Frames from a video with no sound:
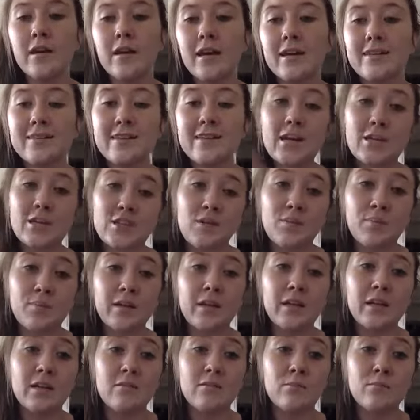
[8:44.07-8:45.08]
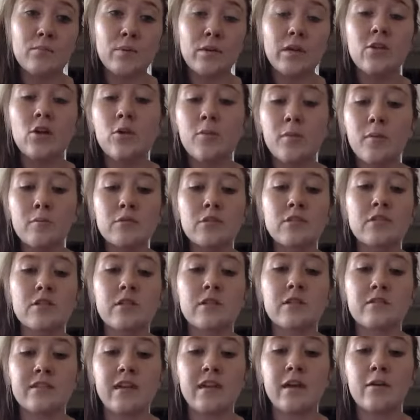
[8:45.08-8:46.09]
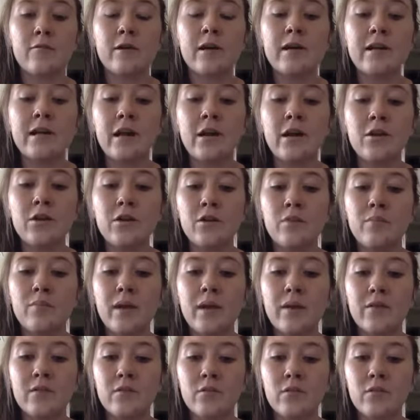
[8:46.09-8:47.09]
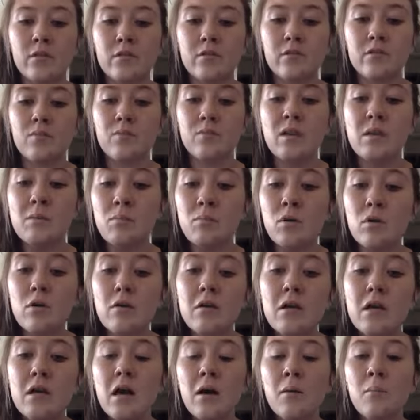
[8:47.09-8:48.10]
It's actually pretty dope. I'm just going to say it right now. You can pass it along to people.